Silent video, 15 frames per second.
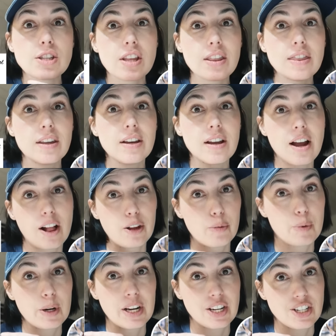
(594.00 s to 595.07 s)
the color
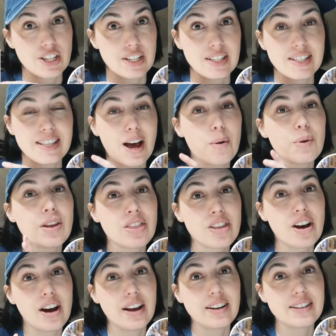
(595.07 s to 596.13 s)
predictions that we
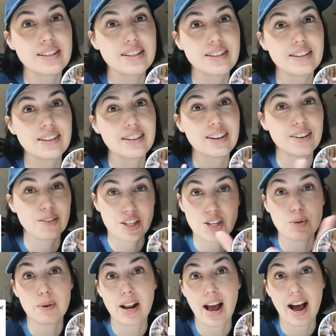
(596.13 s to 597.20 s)
thought she
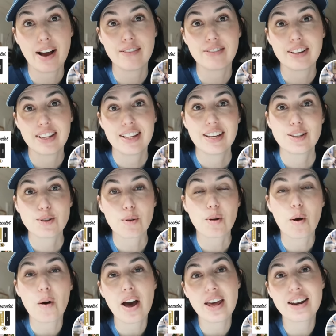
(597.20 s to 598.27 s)
would have. So
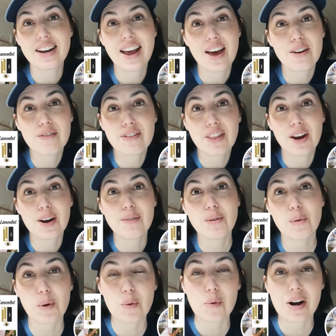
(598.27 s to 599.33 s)
go ahead and head over there if you
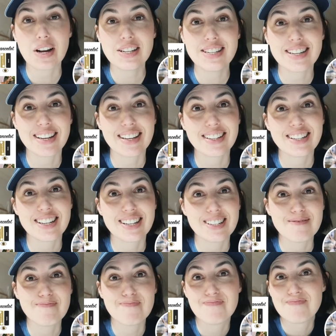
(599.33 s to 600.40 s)
wanna watch and
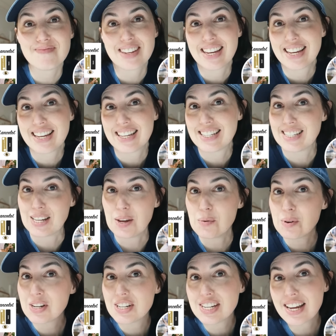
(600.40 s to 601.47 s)
um, see
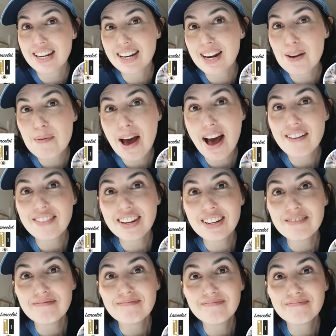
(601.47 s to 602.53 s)
what she ended up having.